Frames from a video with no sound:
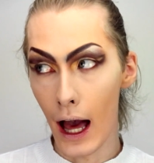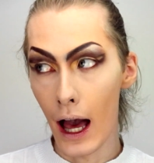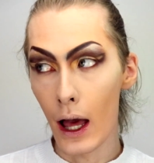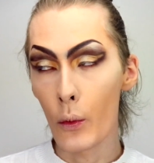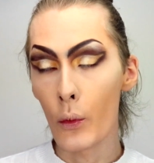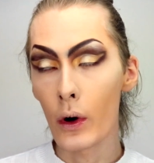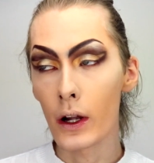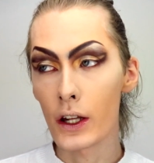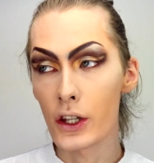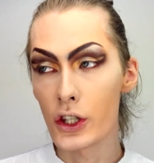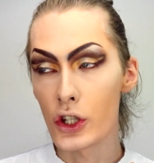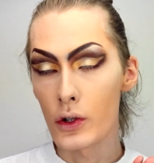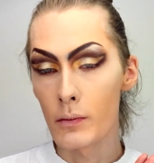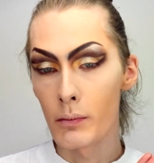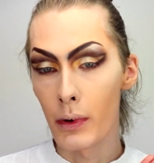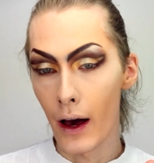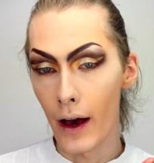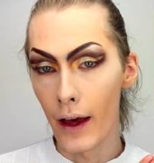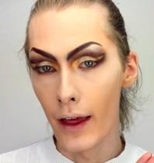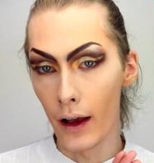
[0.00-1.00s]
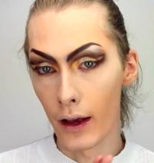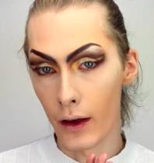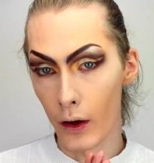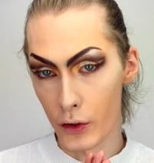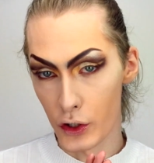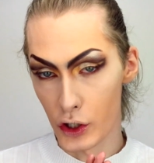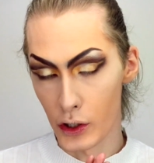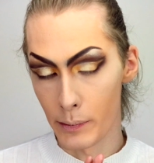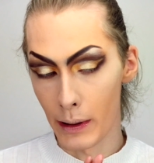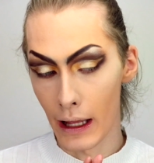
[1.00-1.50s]
I wanted to buy a
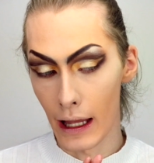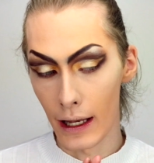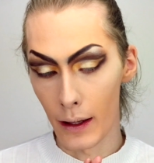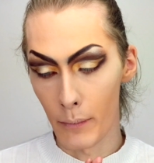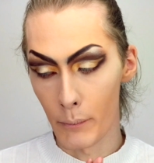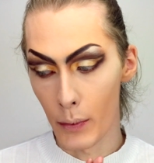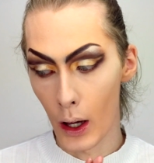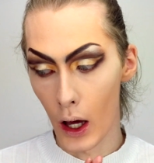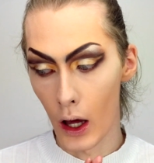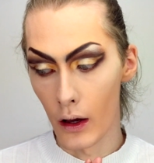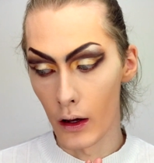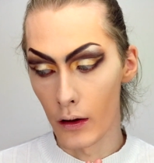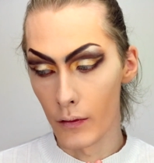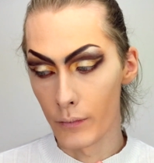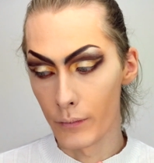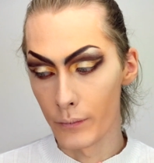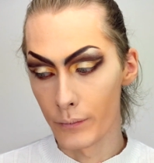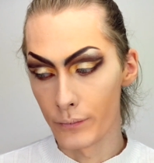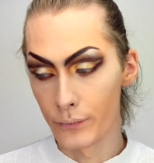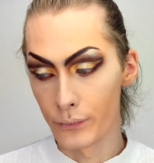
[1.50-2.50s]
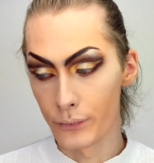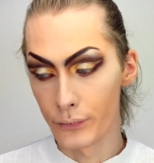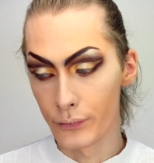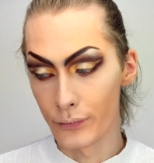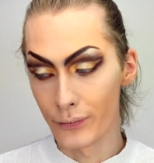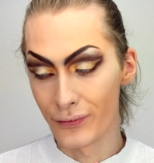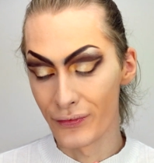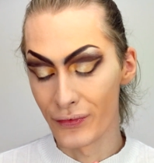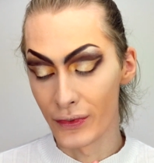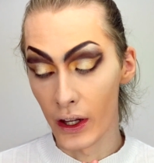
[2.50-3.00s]
contour palette, but
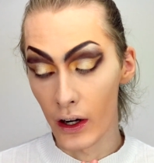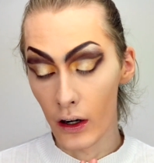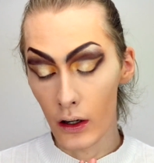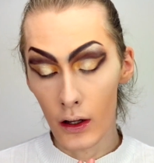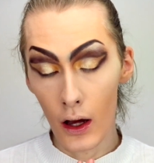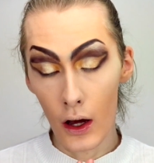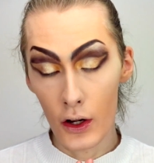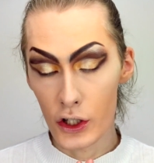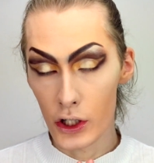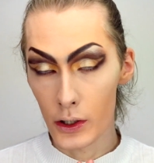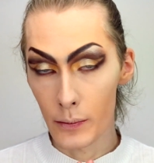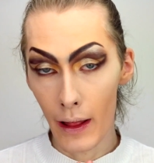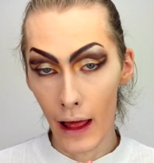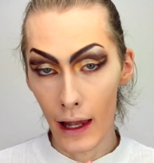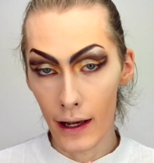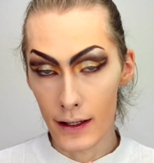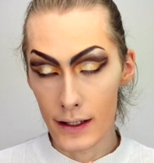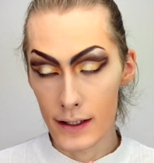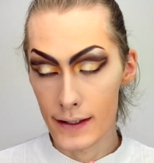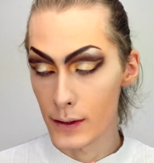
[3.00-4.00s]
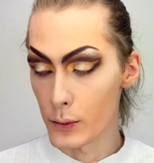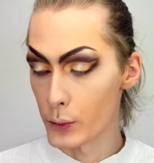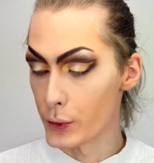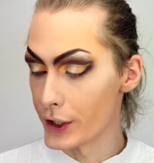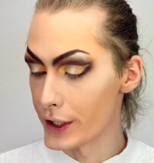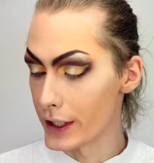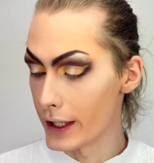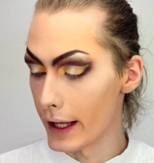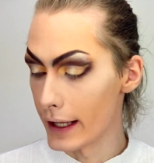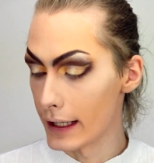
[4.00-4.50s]
their contour palettes
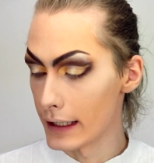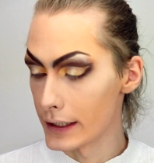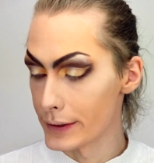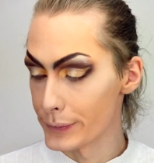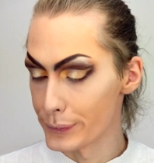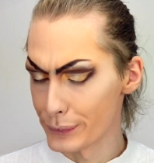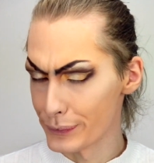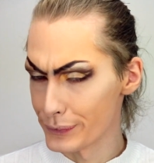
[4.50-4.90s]
were like